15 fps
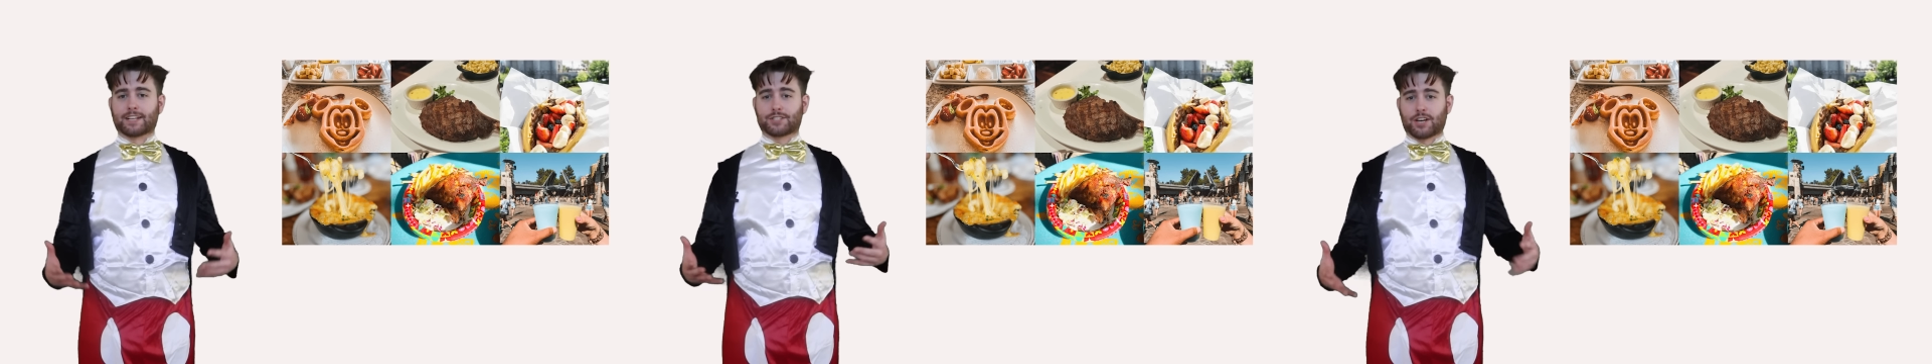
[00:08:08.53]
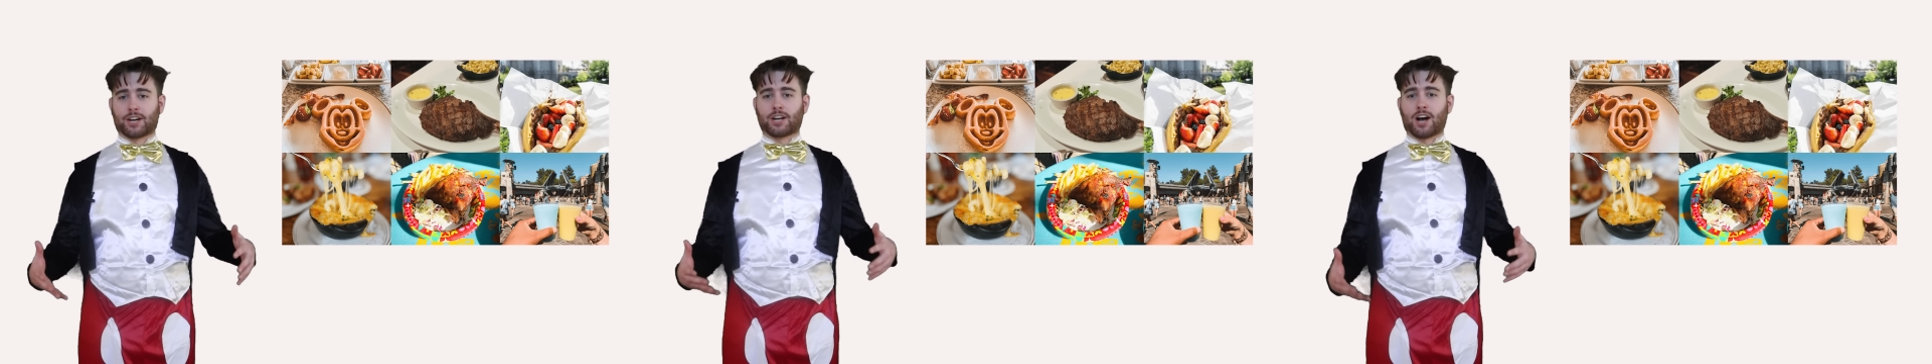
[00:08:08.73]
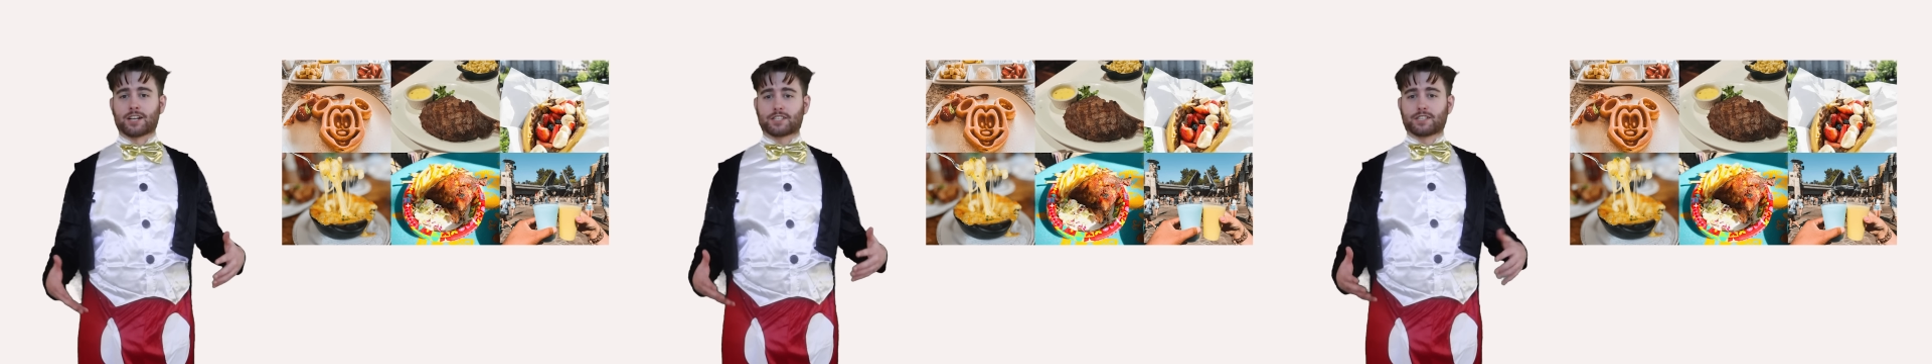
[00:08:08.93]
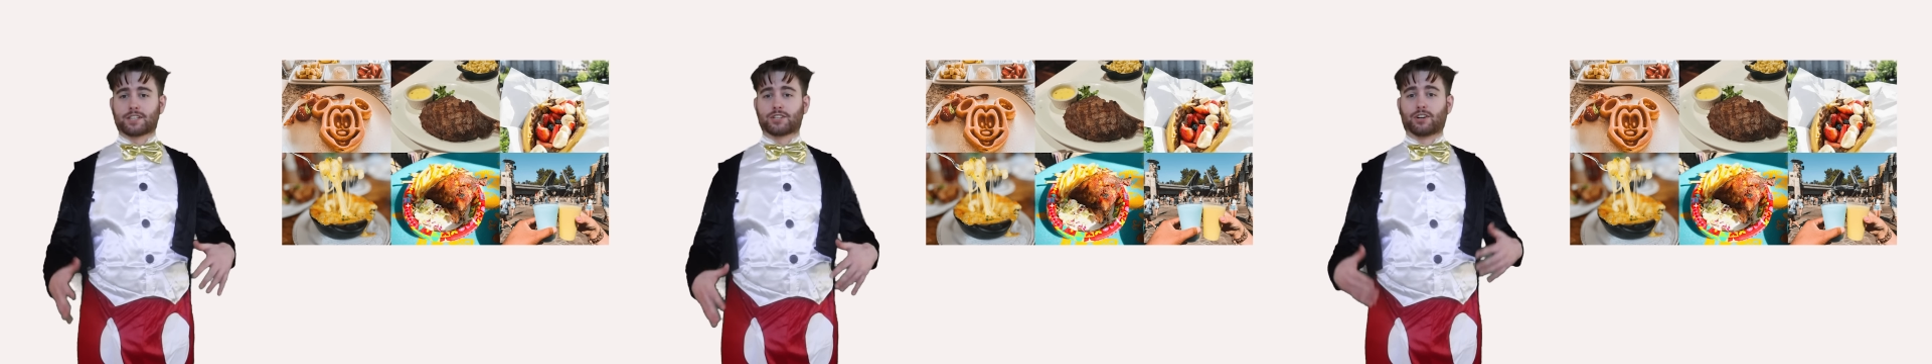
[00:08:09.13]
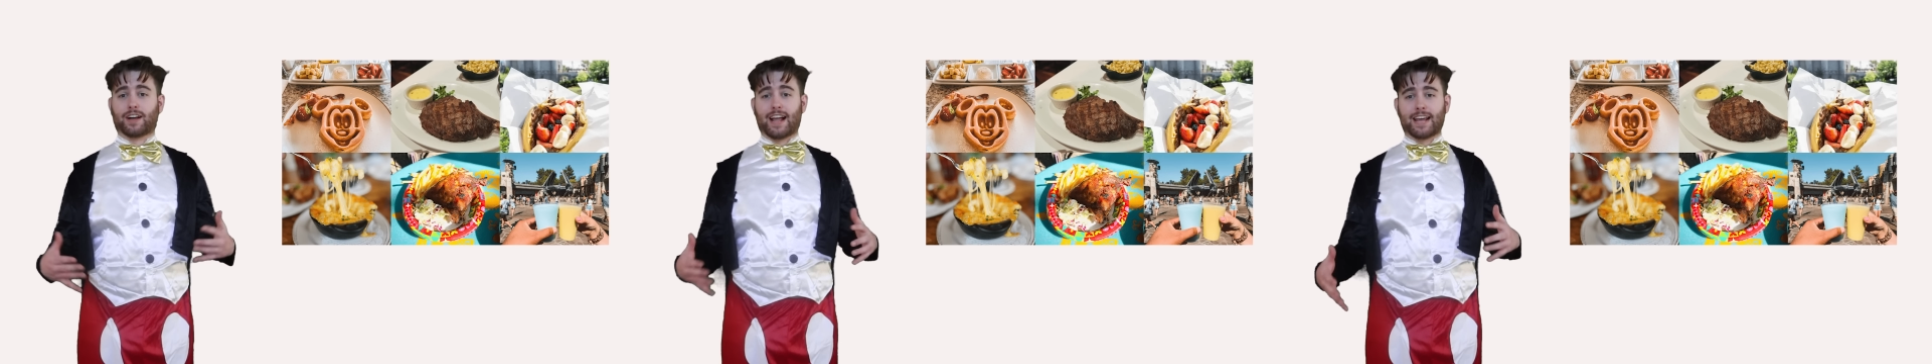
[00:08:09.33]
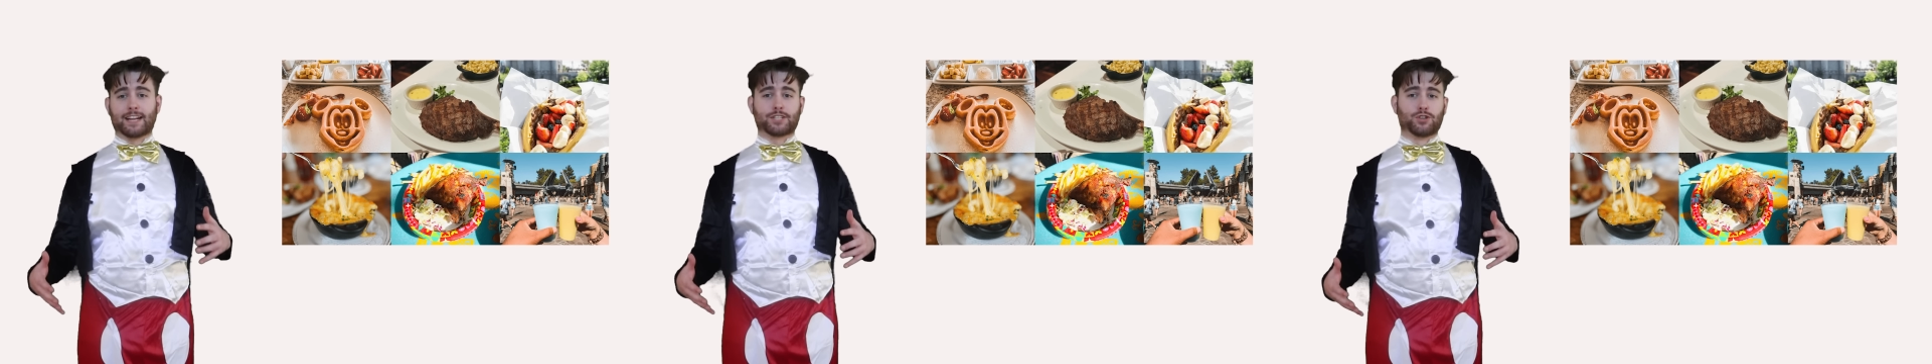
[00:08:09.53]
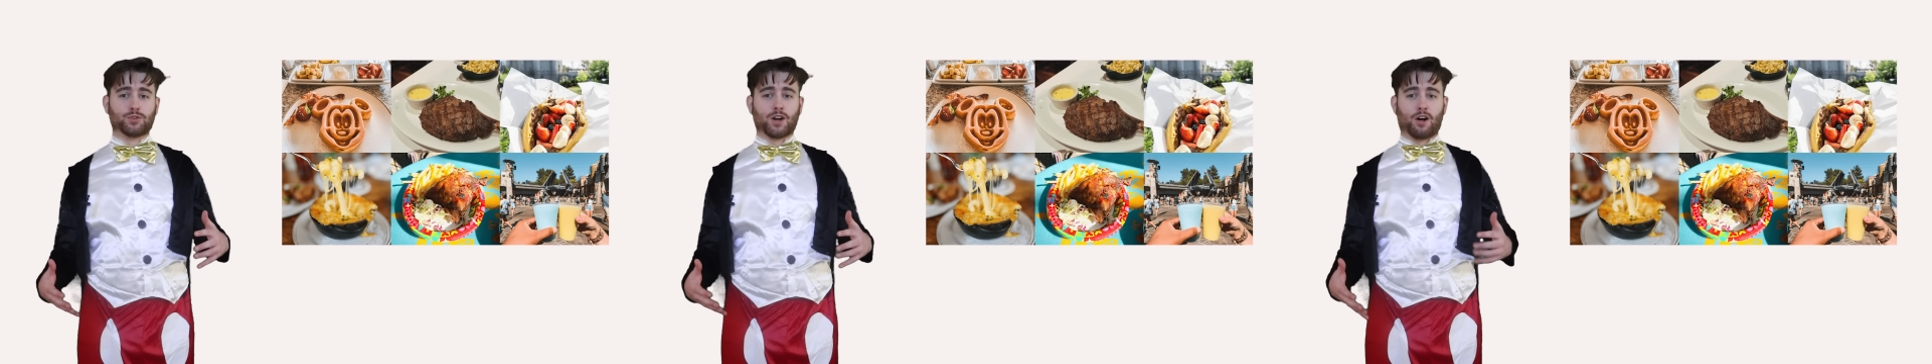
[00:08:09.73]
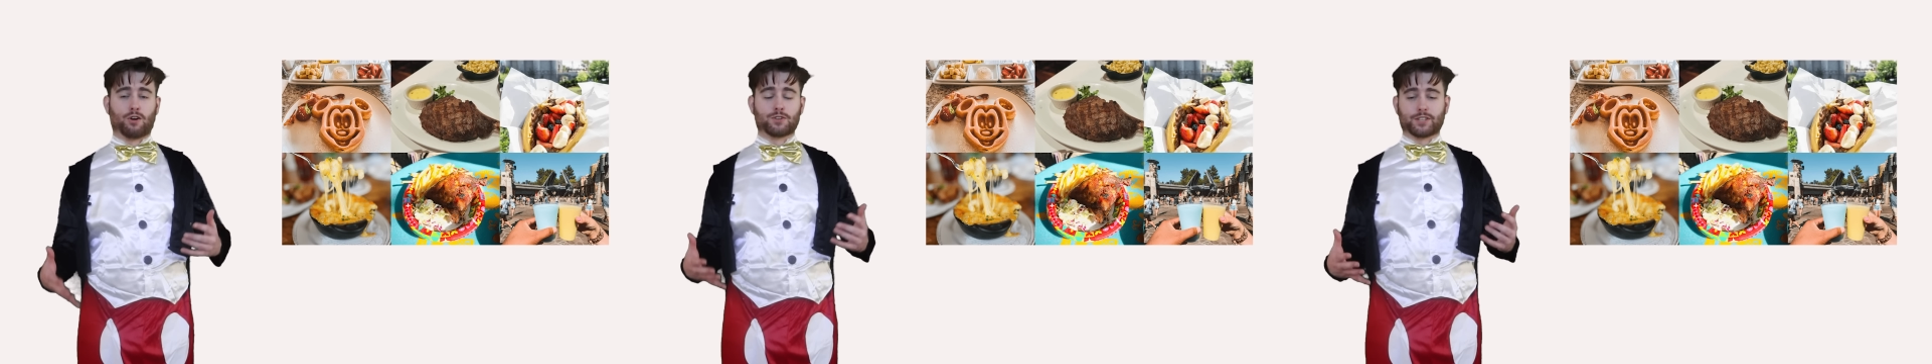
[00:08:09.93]
it's gonna cost an adult
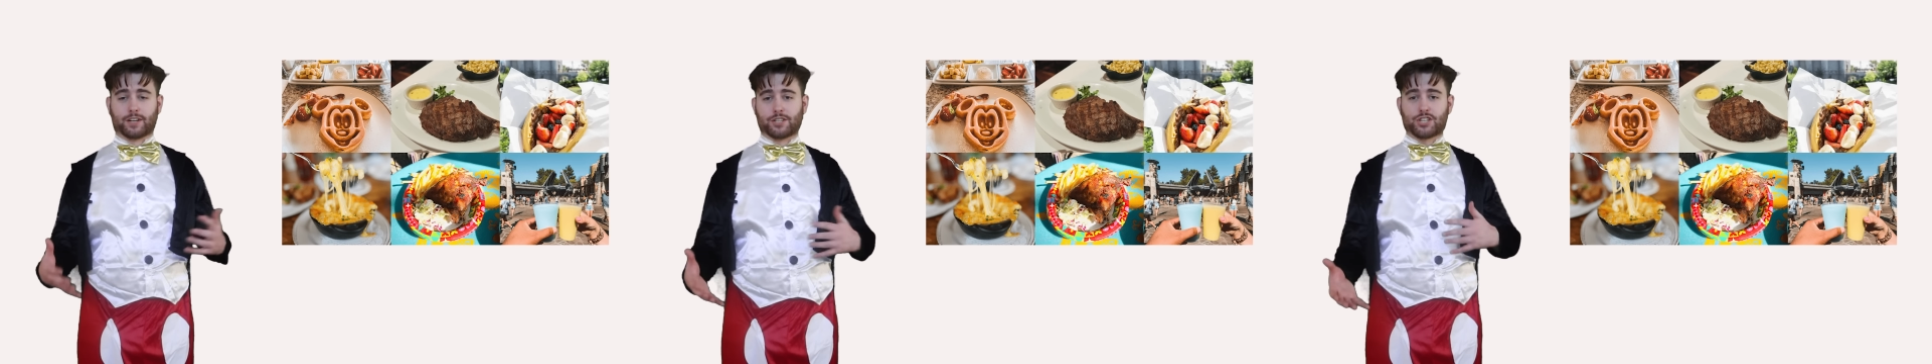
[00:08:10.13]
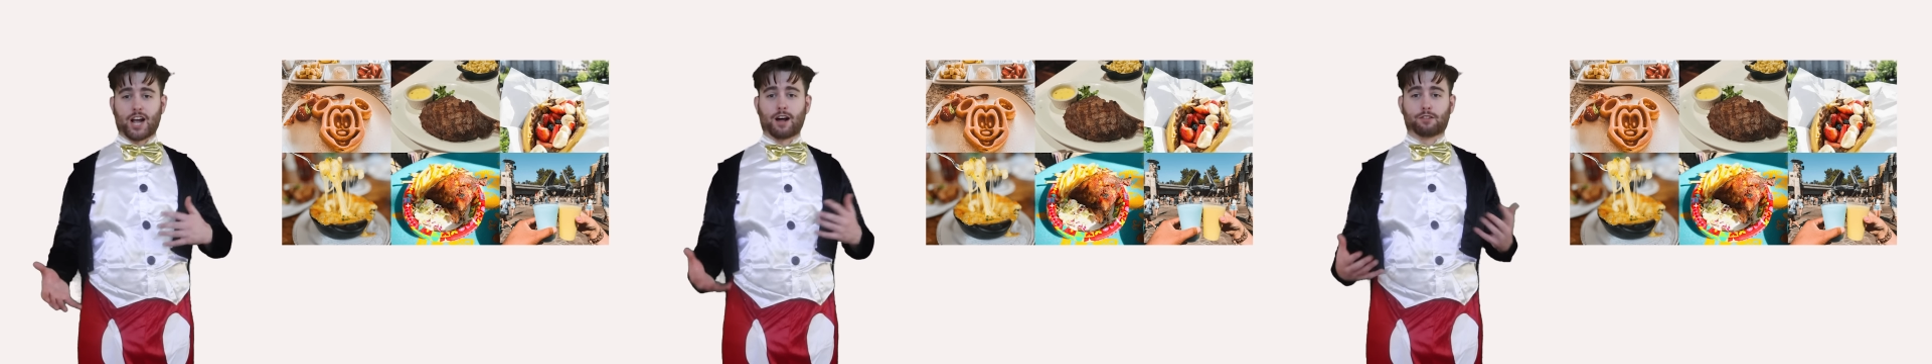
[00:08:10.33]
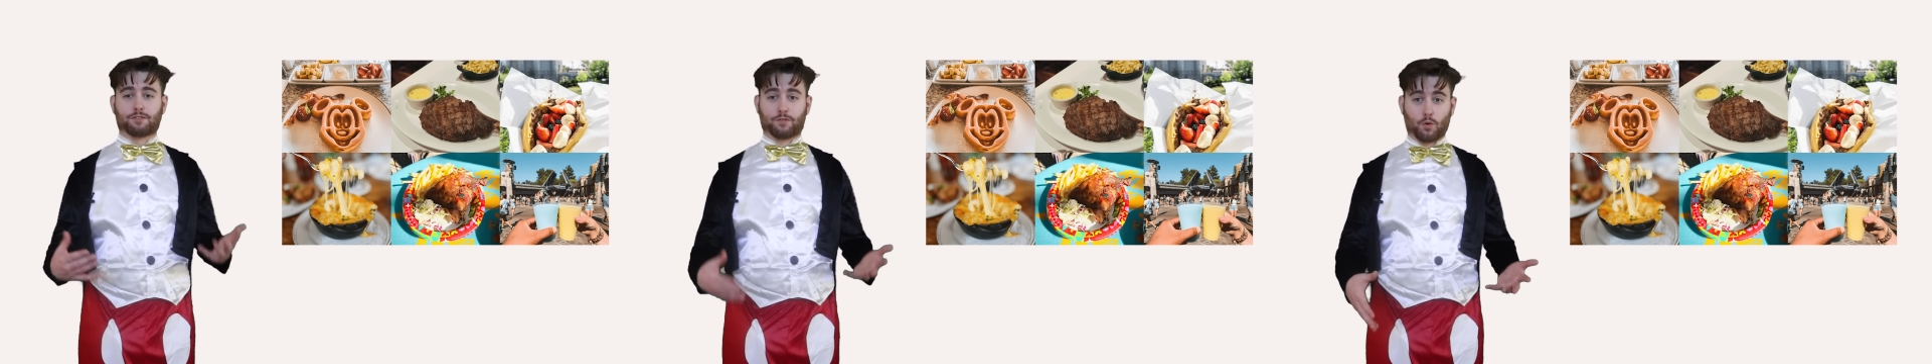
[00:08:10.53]
$82 and a child